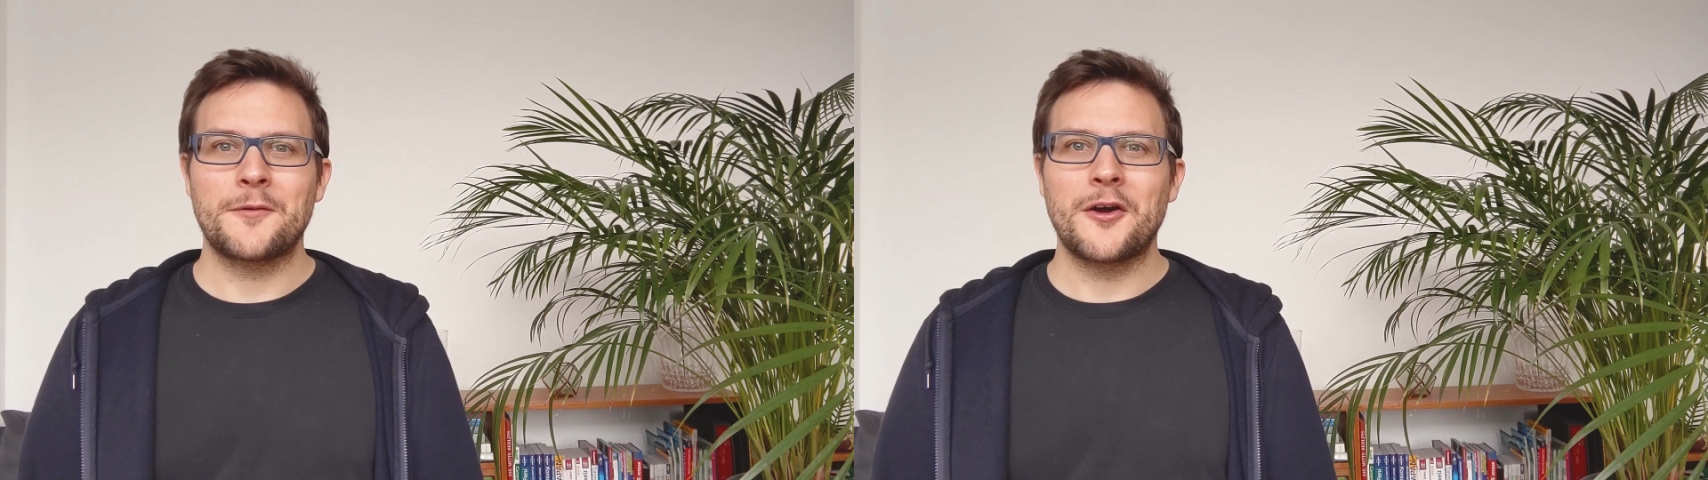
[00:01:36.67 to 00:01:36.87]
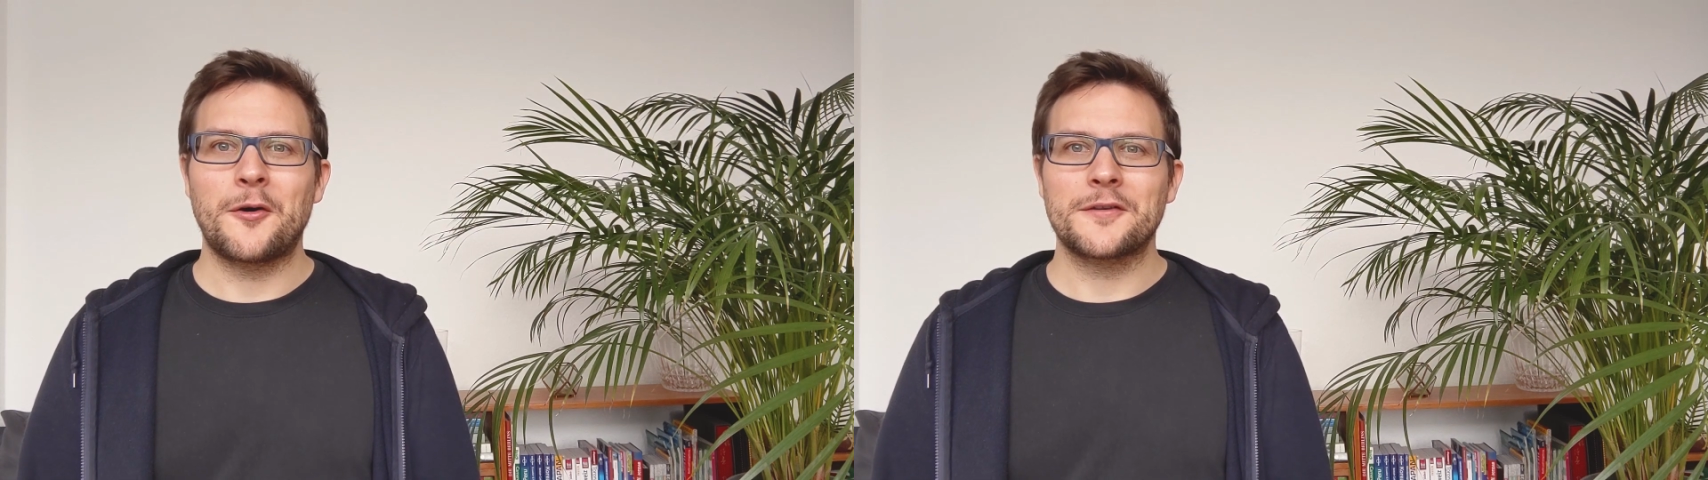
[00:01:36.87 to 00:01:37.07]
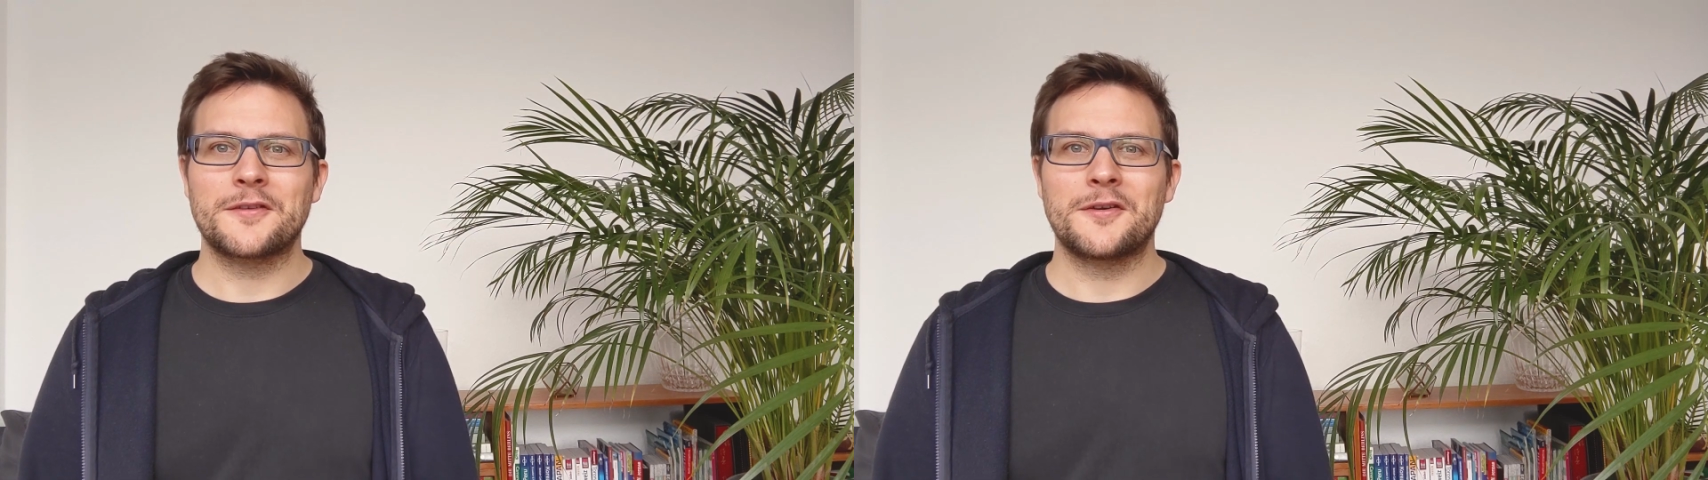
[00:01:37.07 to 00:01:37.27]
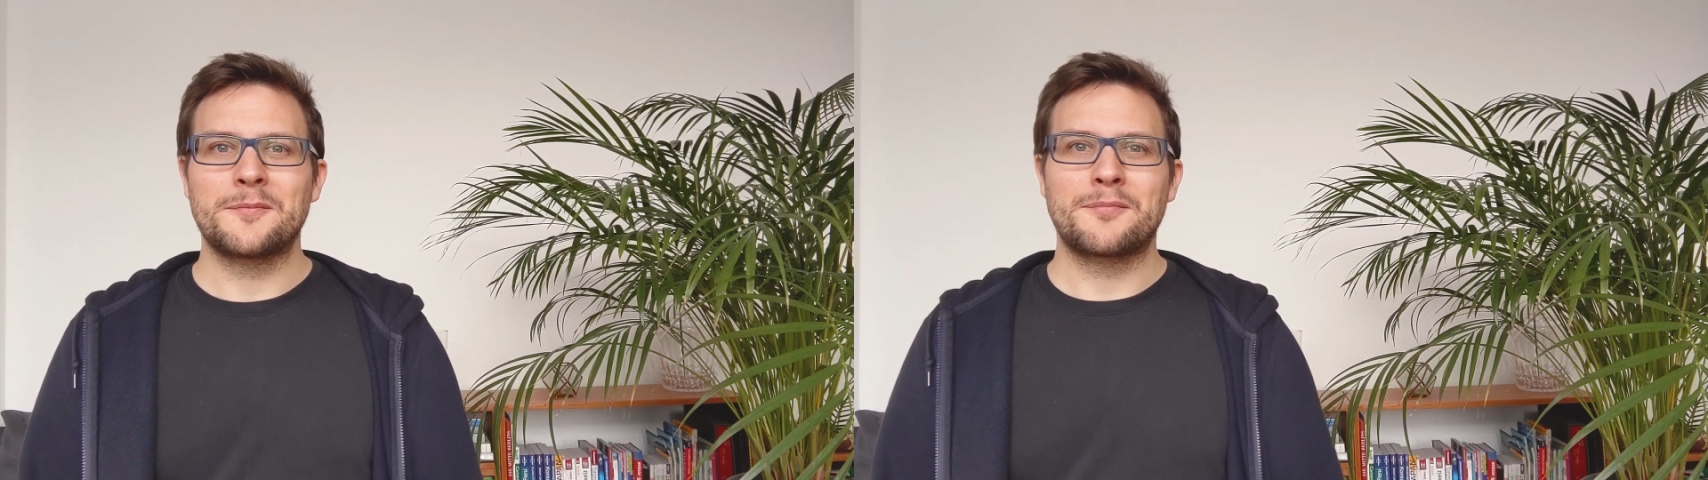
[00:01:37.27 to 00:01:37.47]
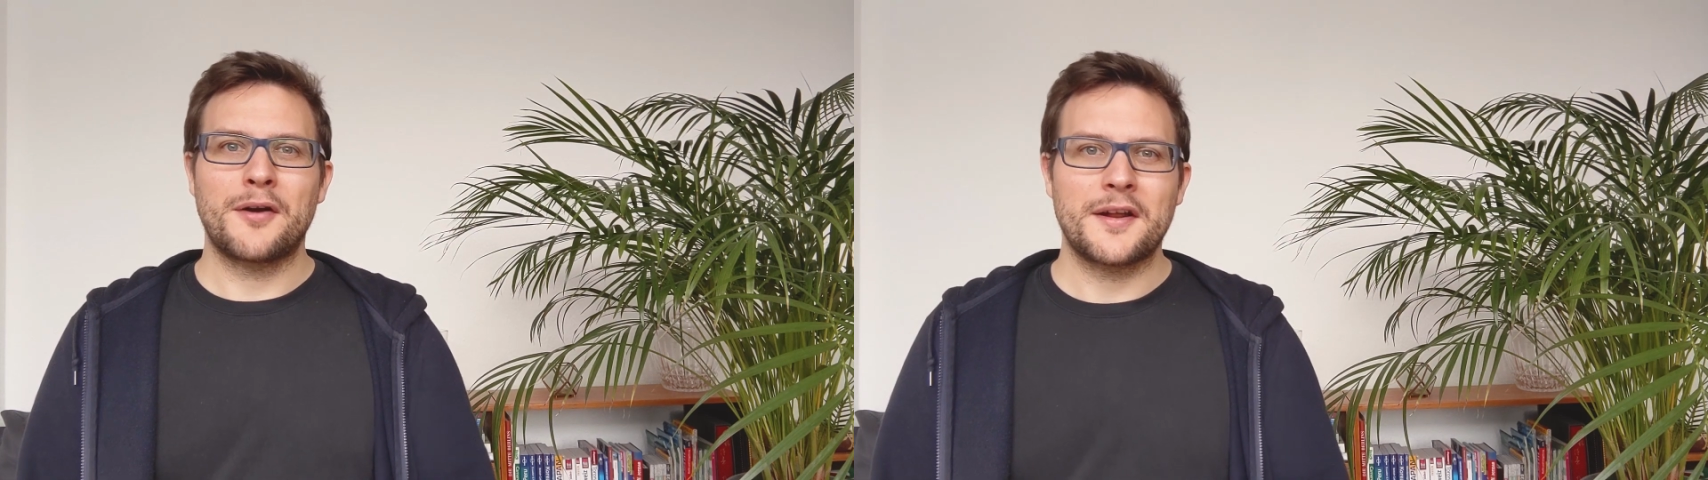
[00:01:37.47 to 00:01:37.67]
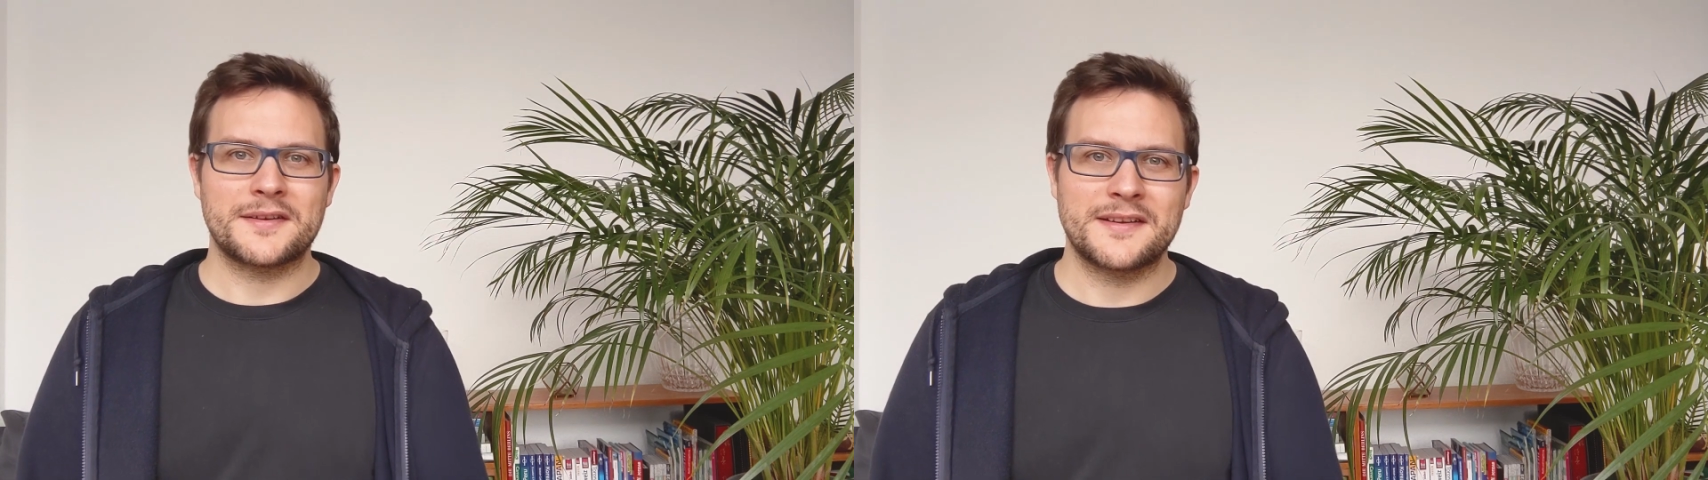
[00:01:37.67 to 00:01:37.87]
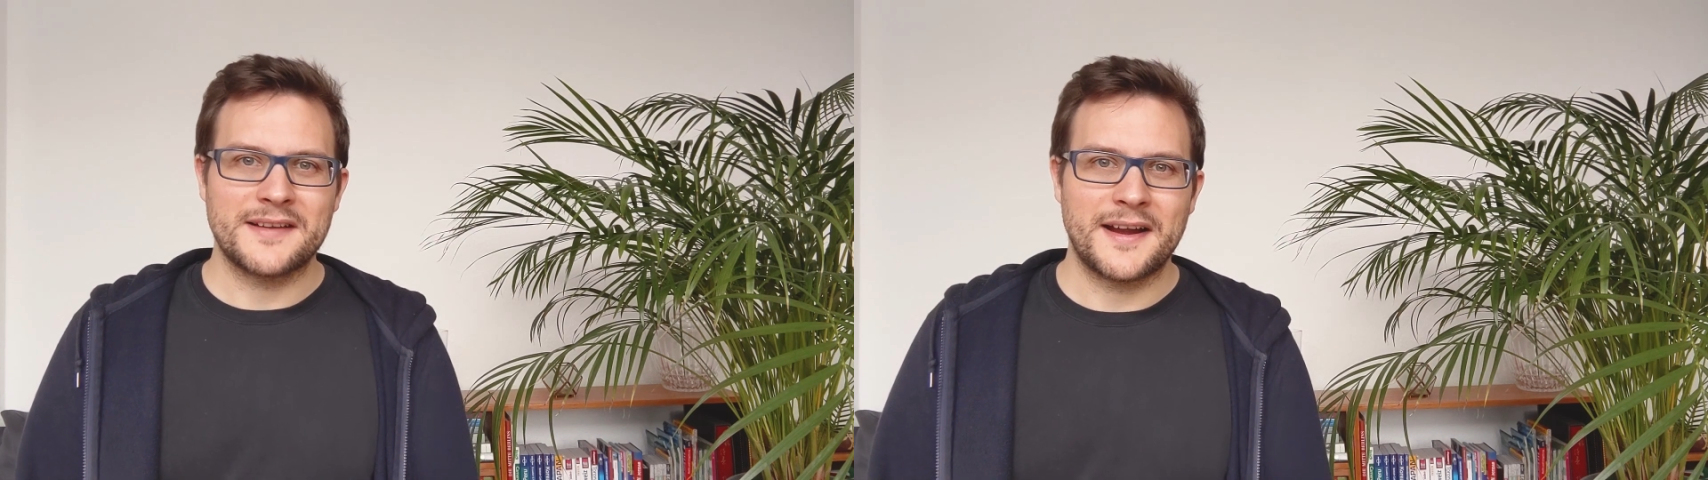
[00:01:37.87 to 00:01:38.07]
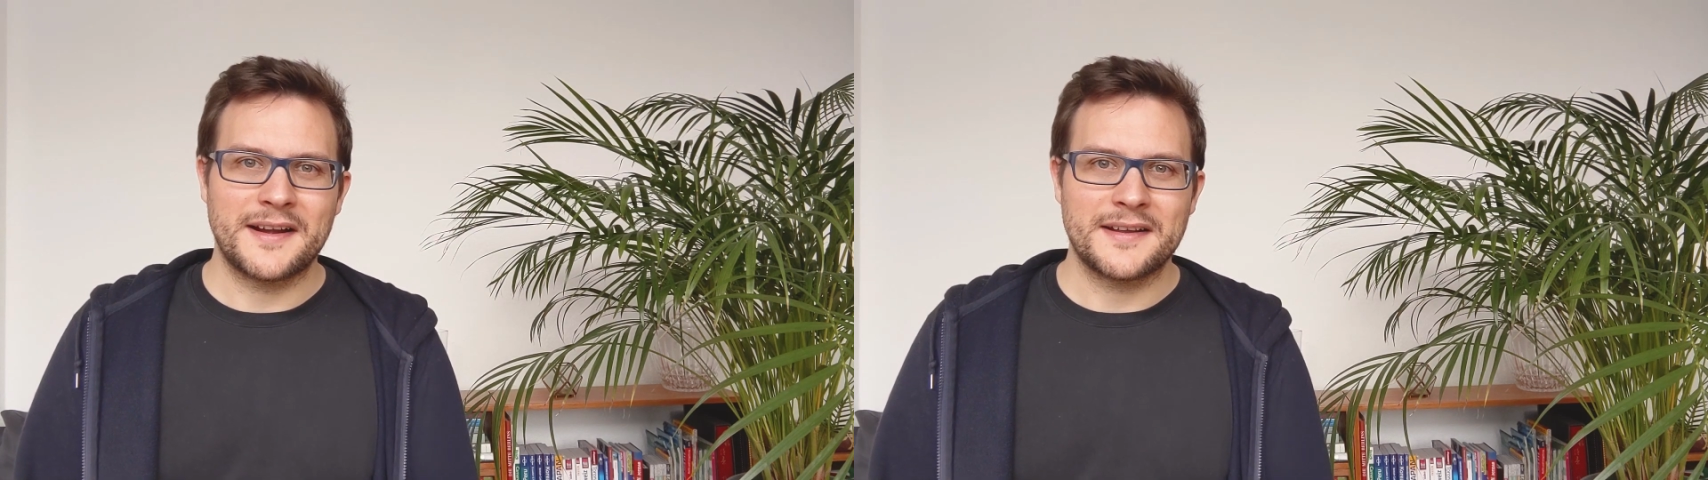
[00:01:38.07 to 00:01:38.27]
we are also product
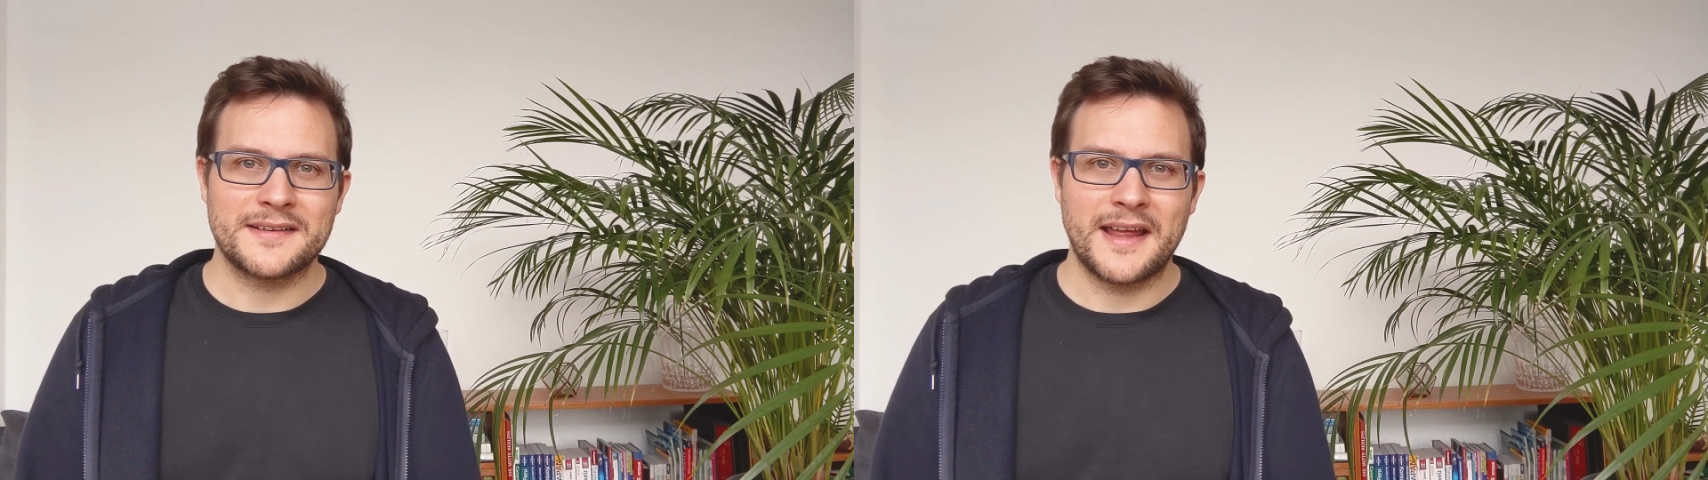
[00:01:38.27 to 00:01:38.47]
designers